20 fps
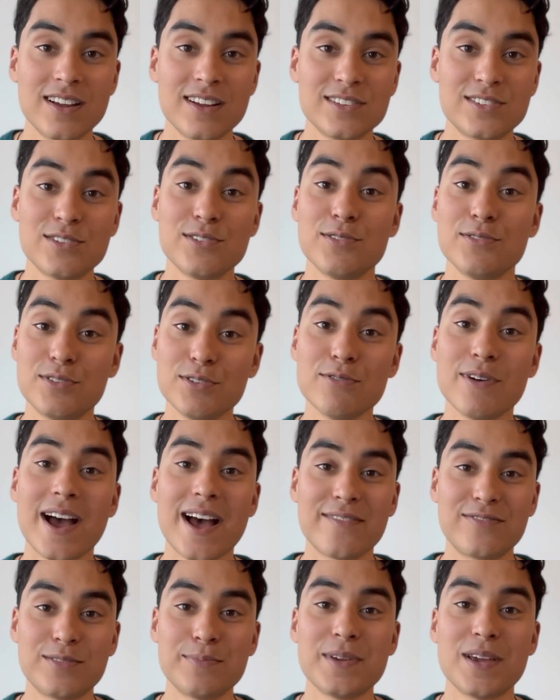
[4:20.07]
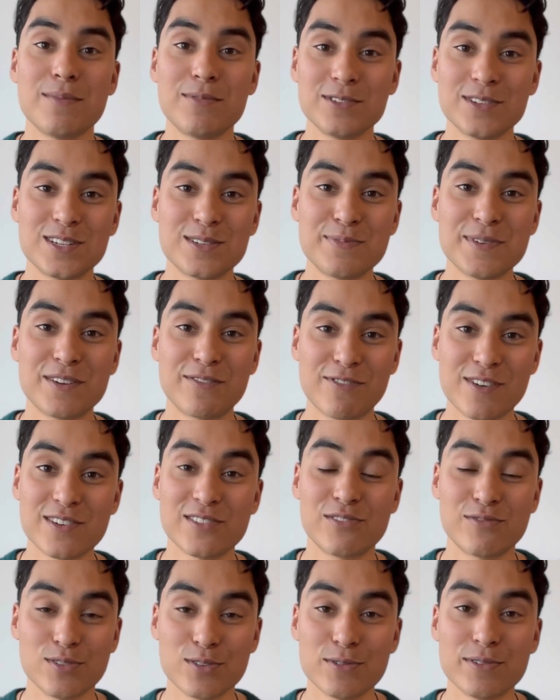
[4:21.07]
So you do have to be able to speak
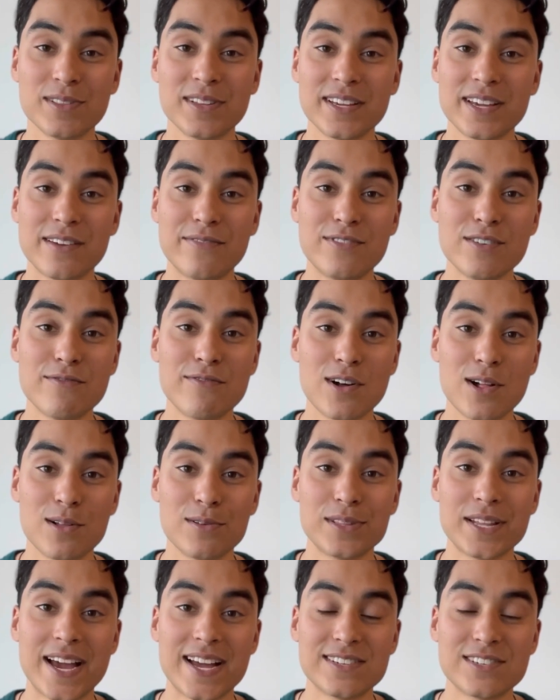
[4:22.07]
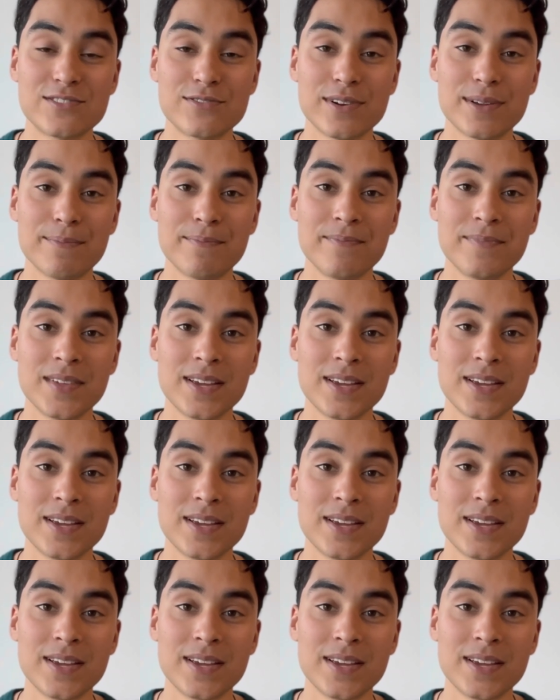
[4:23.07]
French fluently if you follow that stream.